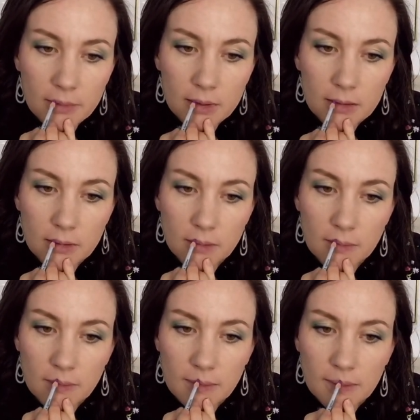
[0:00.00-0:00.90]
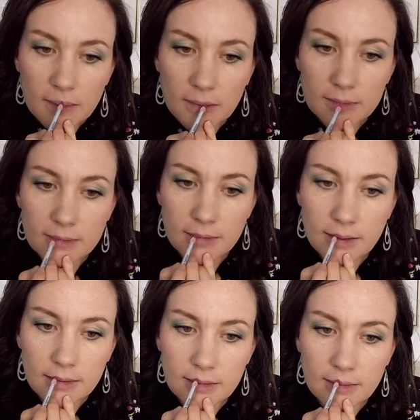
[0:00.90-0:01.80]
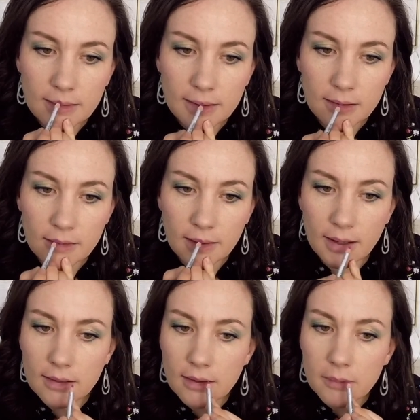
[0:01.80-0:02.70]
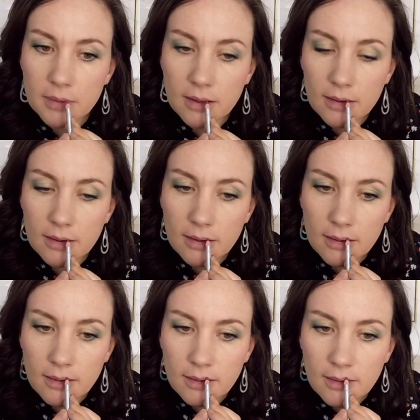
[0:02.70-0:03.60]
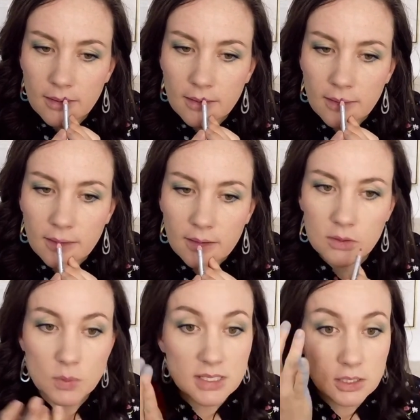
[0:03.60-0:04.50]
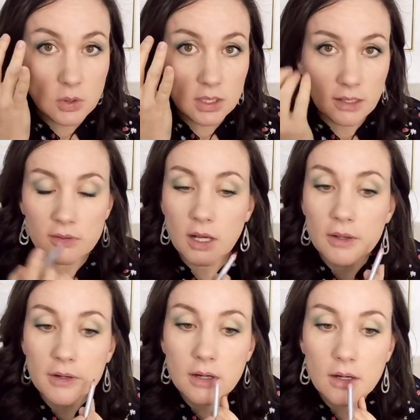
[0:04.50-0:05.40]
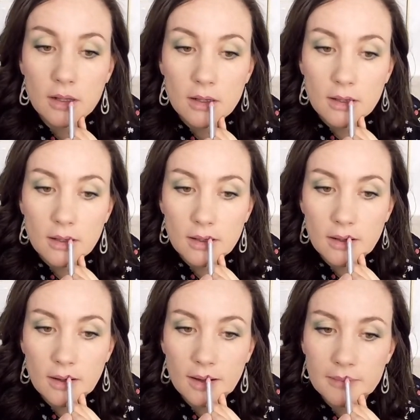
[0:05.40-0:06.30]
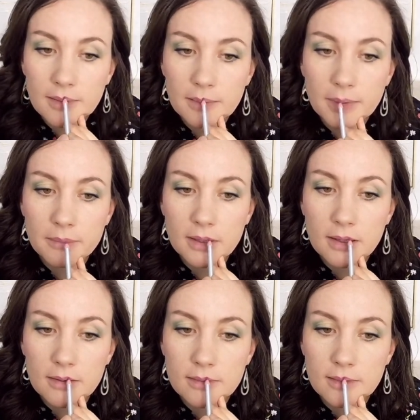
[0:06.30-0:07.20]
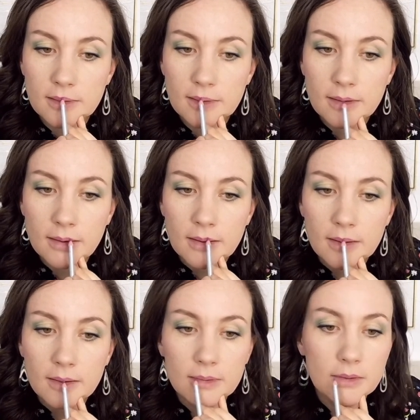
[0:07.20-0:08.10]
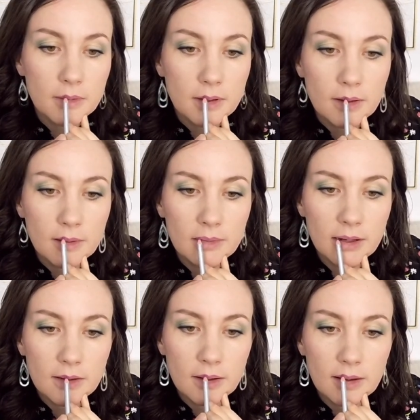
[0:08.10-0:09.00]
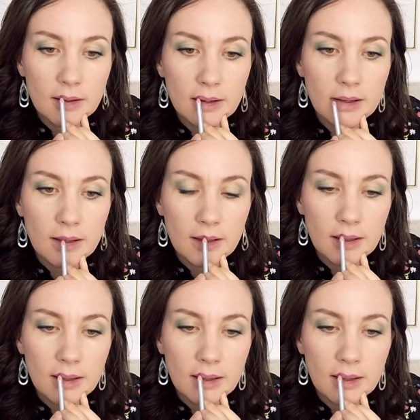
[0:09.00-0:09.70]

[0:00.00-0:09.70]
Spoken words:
I'm going to do a slightly lighter lined lip here because we did do a lot of color in our eye makeup application. So we're going to come down here.